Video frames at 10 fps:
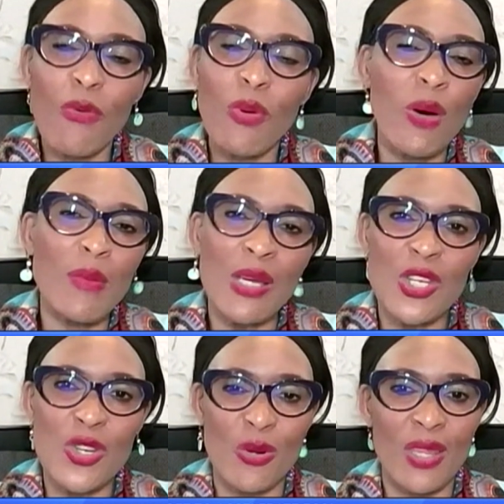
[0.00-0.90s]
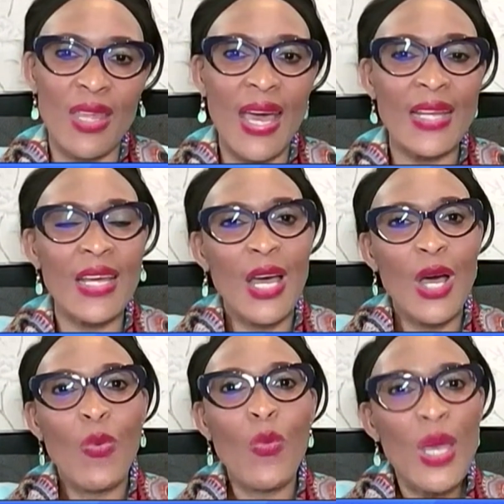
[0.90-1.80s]
therefore we want to make sure that
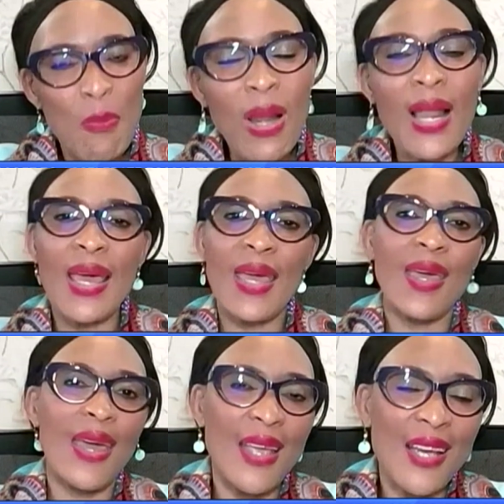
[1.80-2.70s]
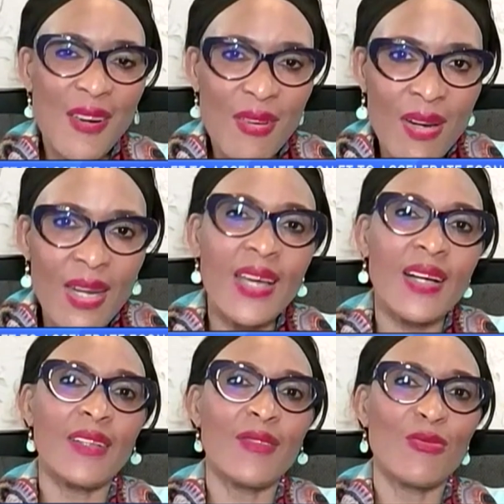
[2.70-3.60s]
we play a
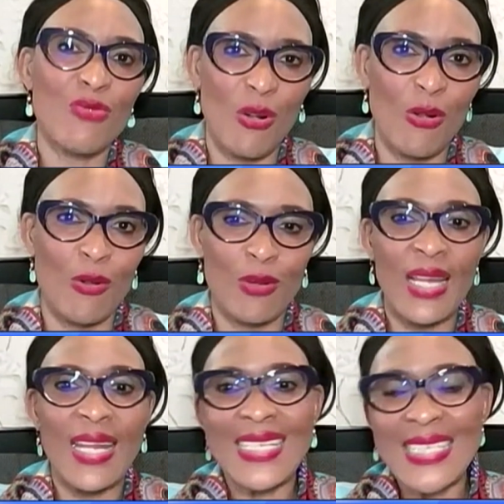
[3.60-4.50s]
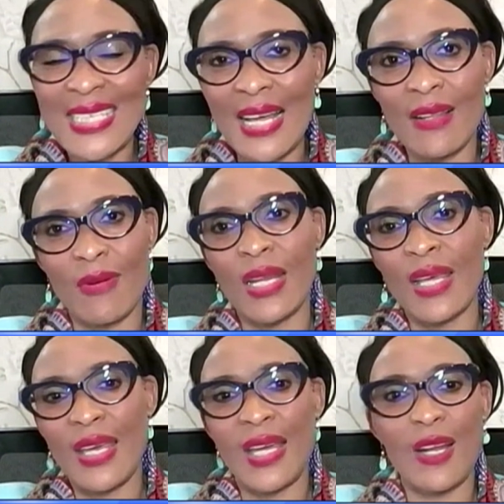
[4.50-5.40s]
critical role in
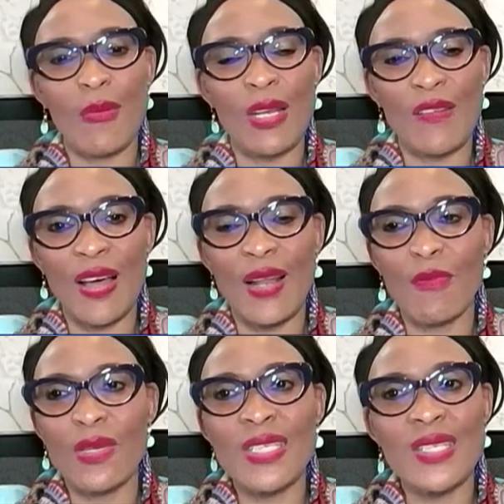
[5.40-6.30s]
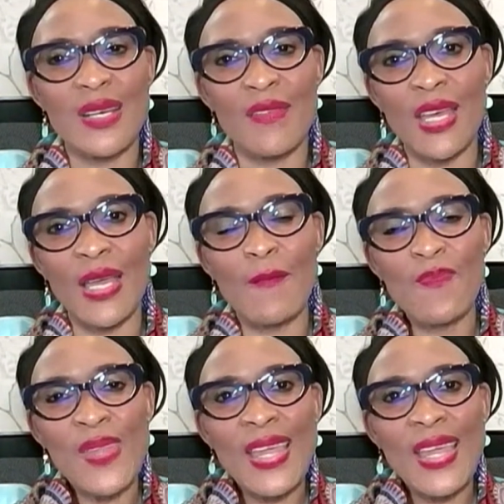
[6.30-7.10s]
accelerating economic development, serving